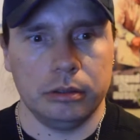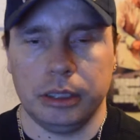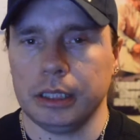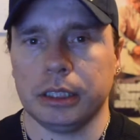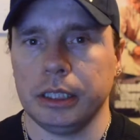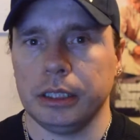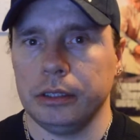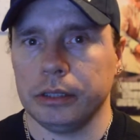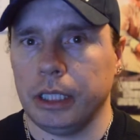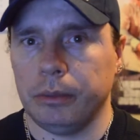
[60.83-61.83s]
that's the thing, you
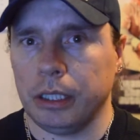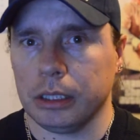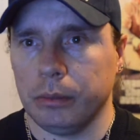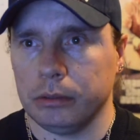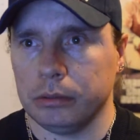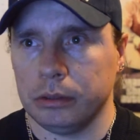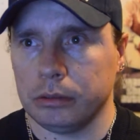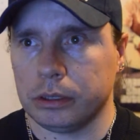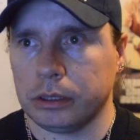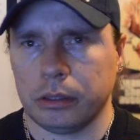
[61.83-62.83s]
know, keep talking about, you know,
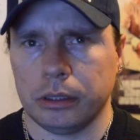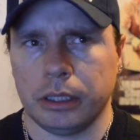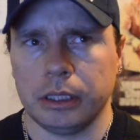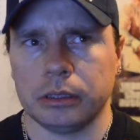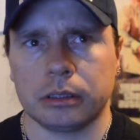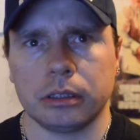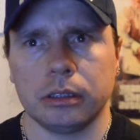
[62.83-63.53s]
certain things.